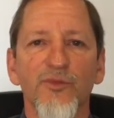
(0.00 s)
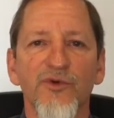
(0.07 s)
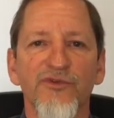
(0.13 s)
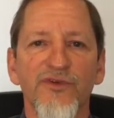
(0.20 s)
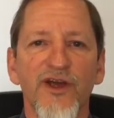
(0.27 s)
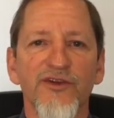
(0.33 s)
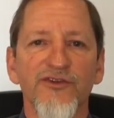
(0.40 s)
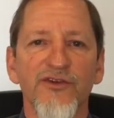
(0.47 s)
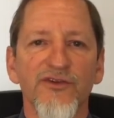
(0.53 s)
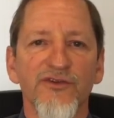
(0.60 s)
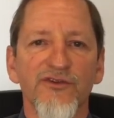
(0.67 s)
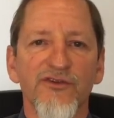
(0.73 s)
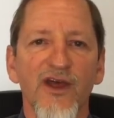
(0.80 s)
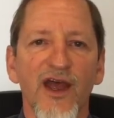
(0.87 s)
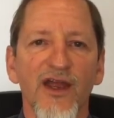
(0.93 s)
profession
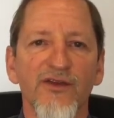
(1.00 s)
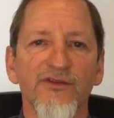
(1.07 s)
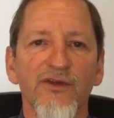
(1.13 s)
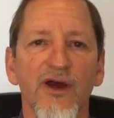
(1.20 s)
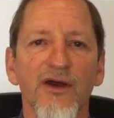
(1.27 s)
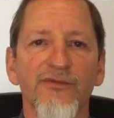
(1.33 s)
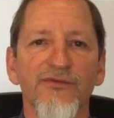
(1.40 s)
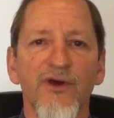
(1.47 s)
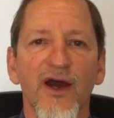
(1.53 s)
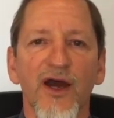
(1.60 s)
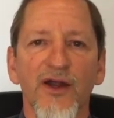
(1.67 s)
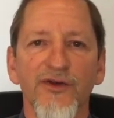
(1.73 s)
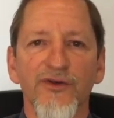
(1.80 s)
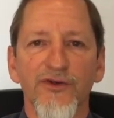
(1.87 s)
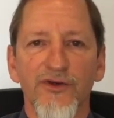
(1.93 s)
signs off
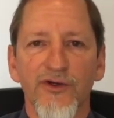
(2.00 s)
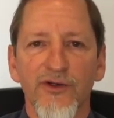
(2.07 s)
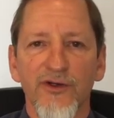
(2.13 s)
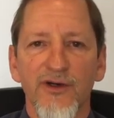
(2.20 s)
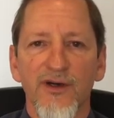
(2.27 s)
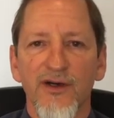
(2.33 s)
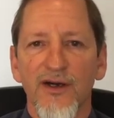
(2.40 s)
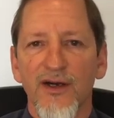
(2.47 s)
on your